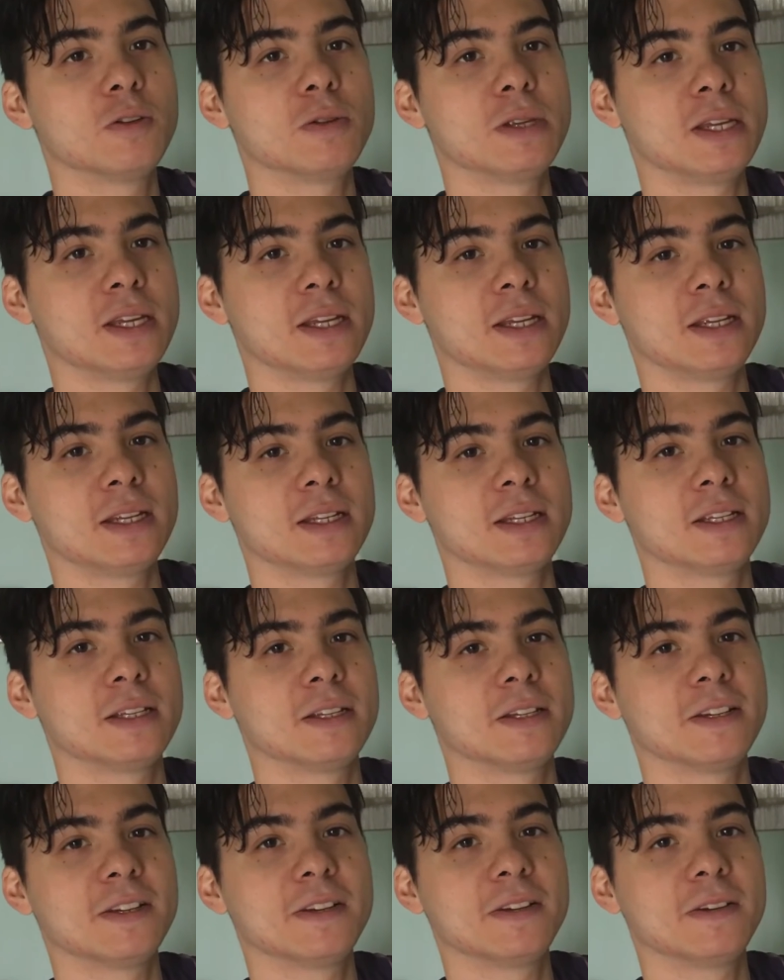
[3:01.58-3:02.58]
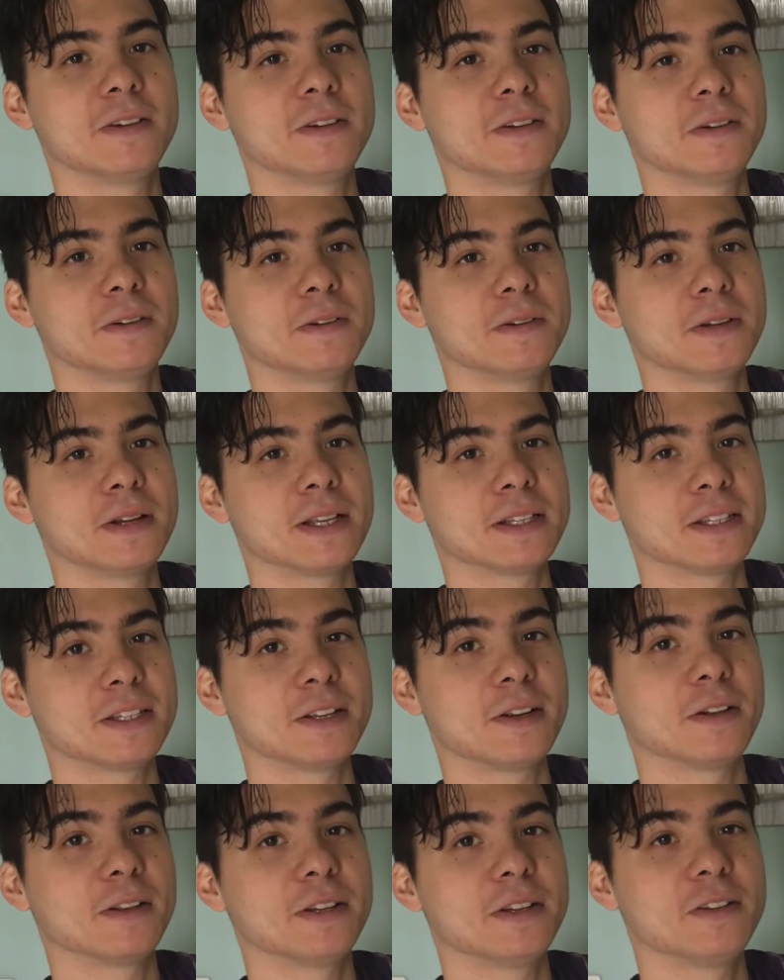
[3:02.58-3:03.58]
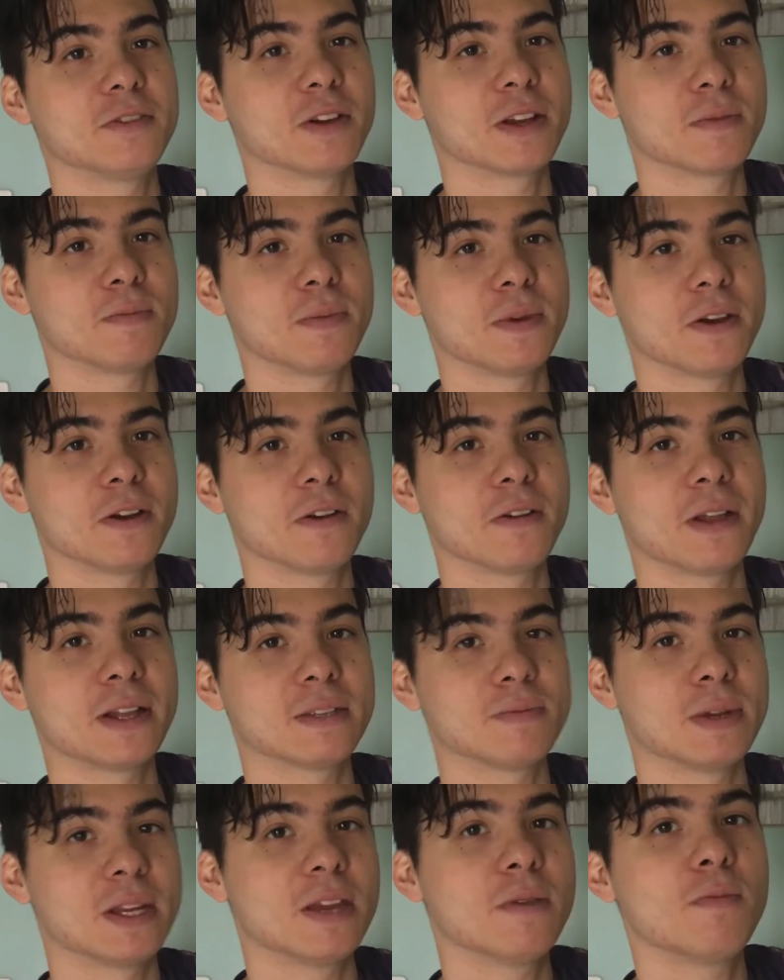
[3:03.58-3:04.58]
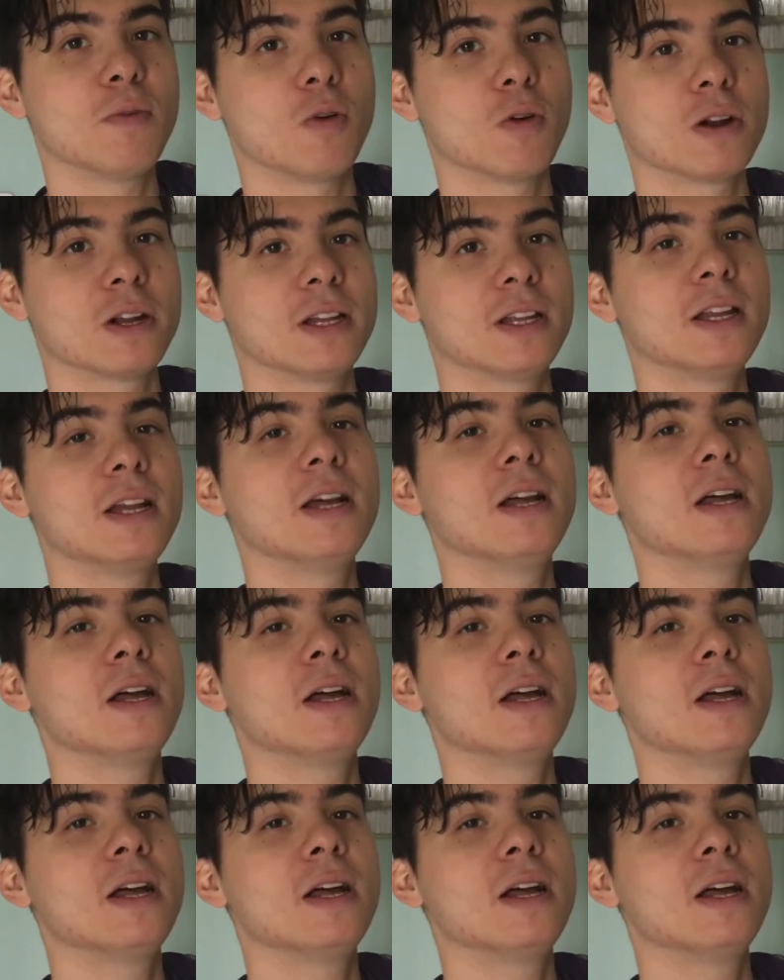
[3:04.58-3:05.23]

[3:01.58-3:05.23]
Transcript: need to necessarily drink beer that's been imported,